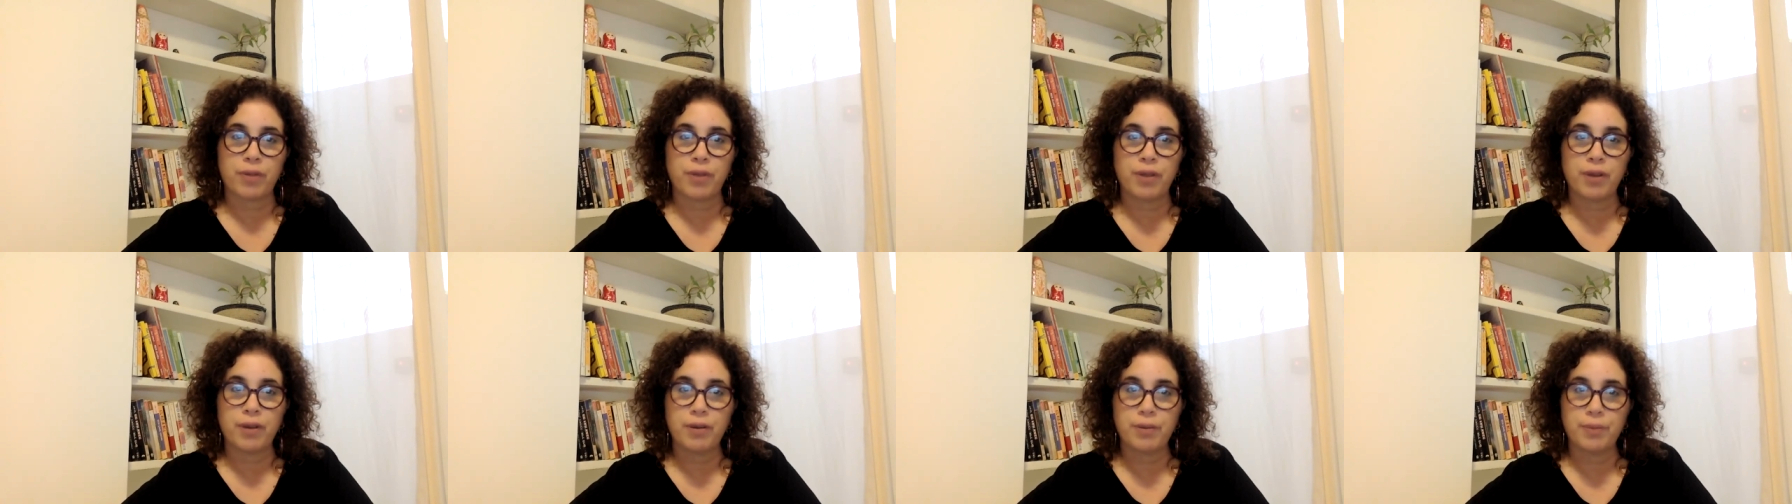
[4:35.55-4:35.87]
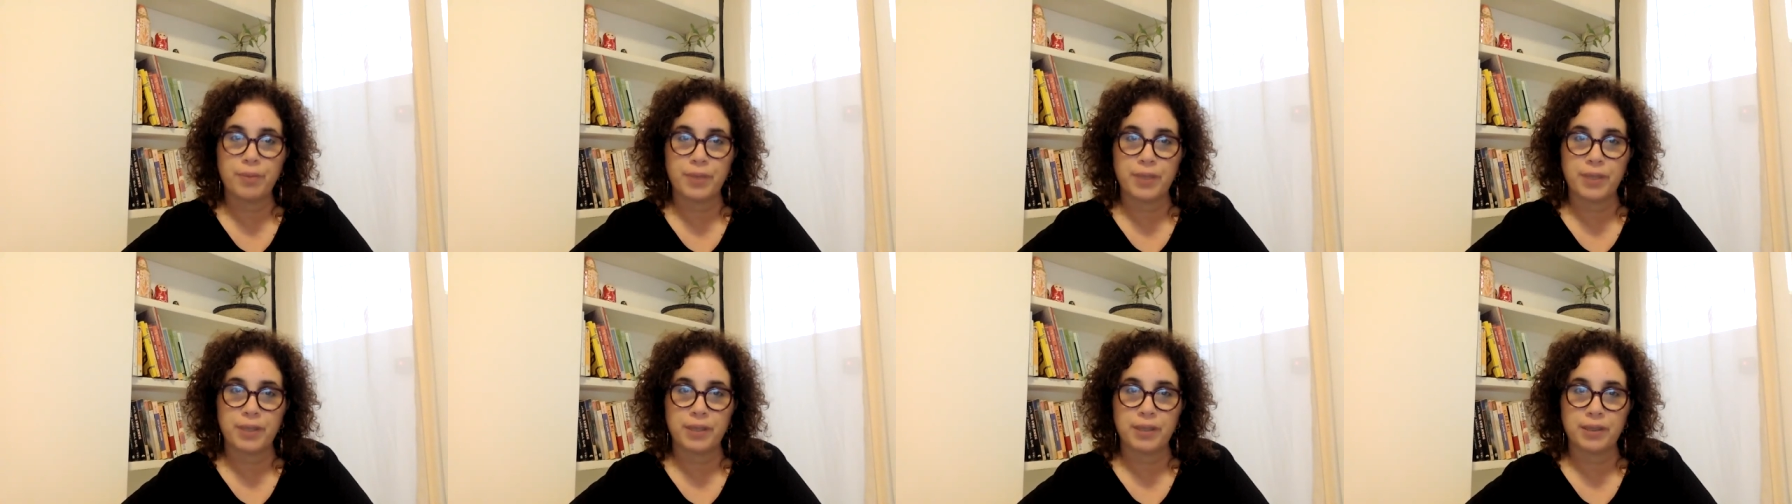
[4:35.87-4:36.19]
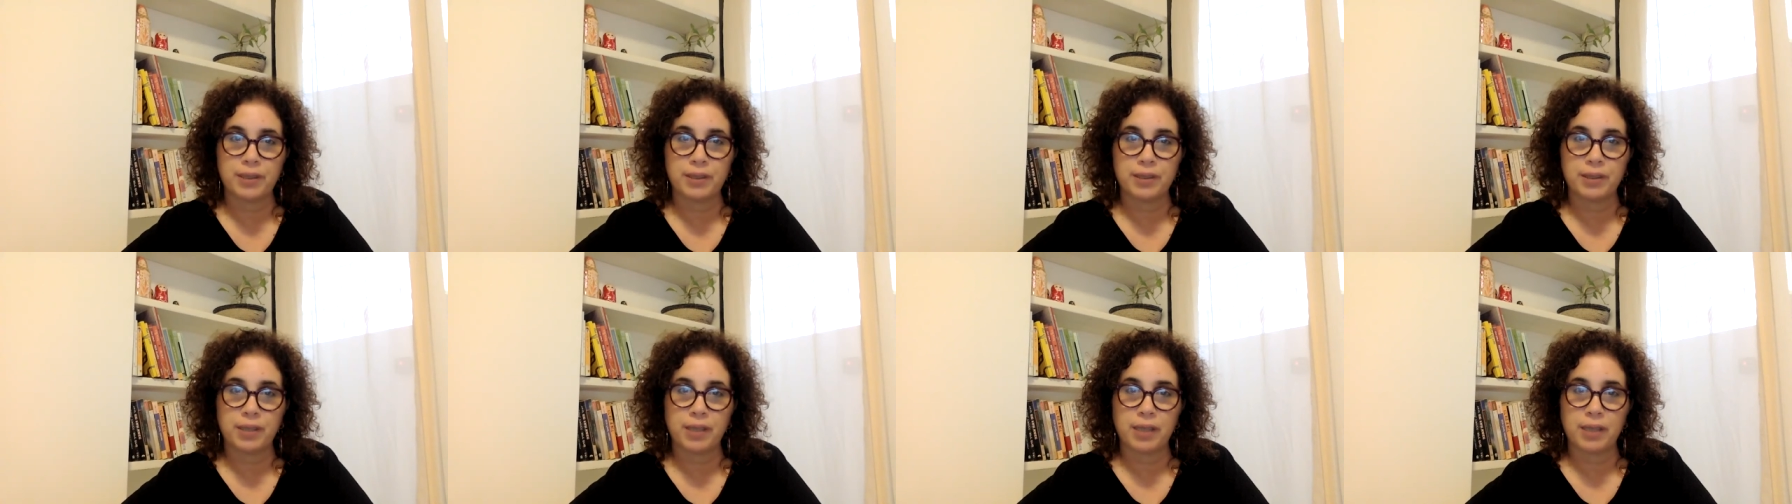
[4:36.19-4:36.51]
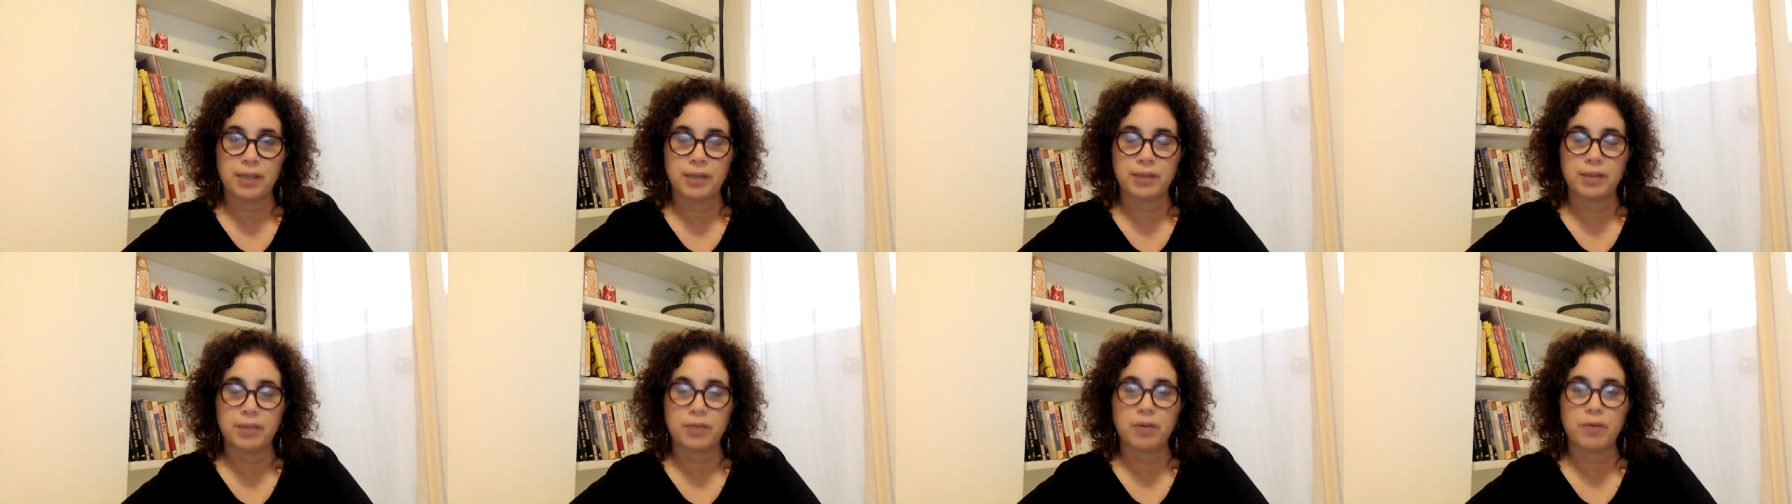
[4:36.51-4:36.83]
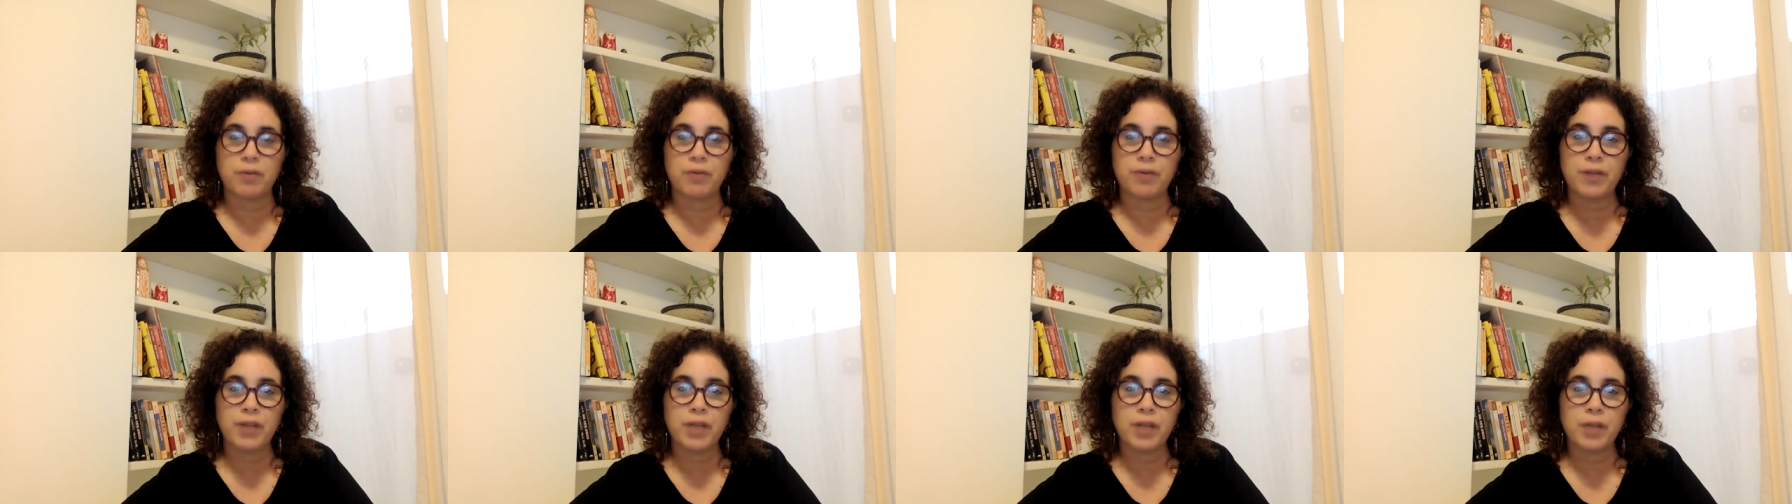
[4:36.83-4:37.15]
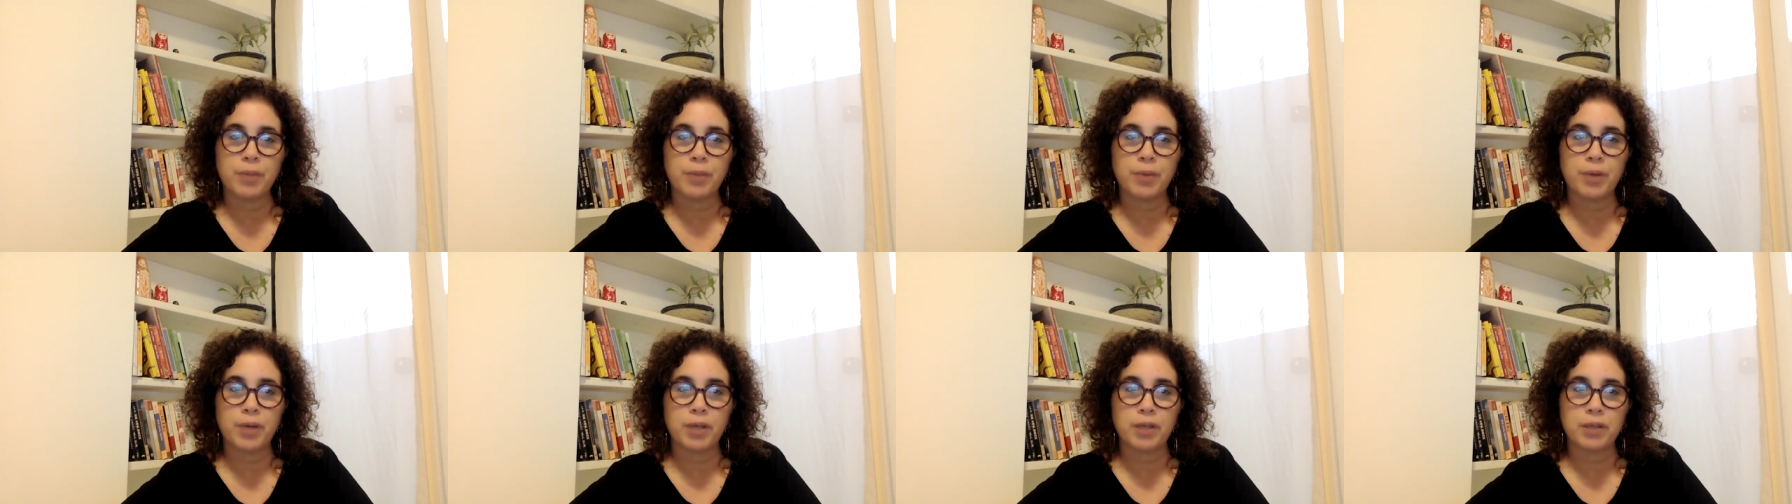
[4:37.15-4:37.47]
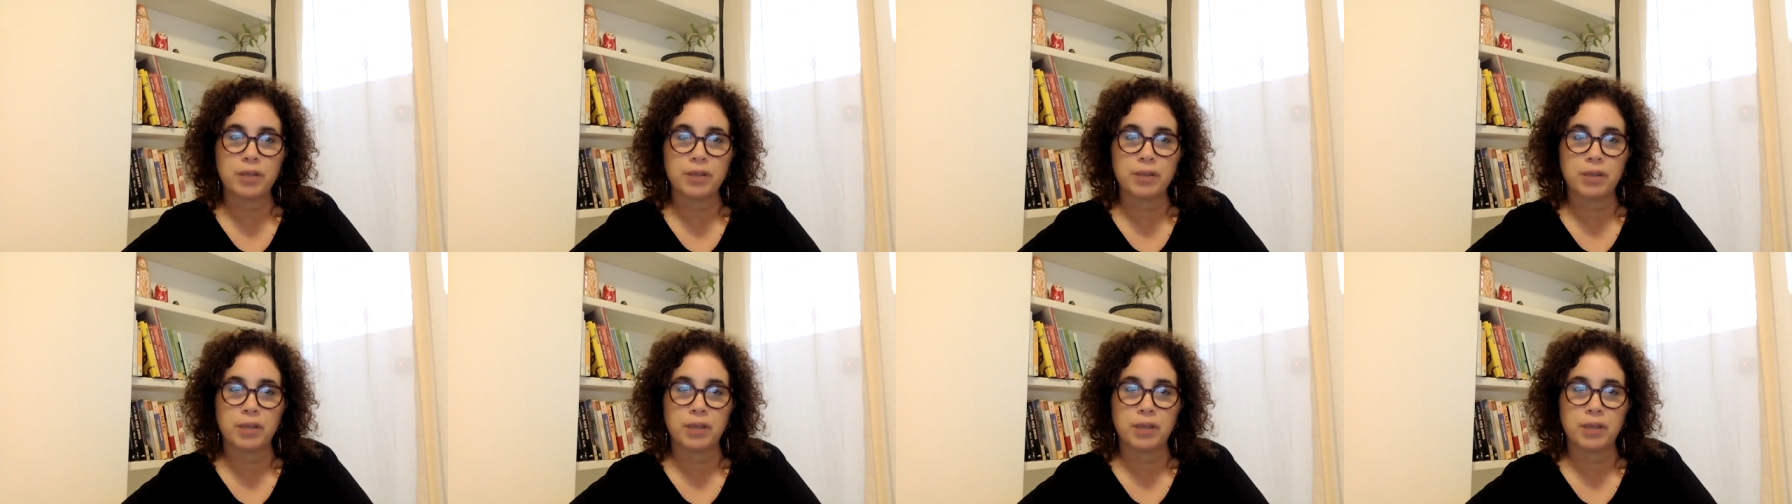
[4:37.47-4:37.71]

therapists as the revealing partner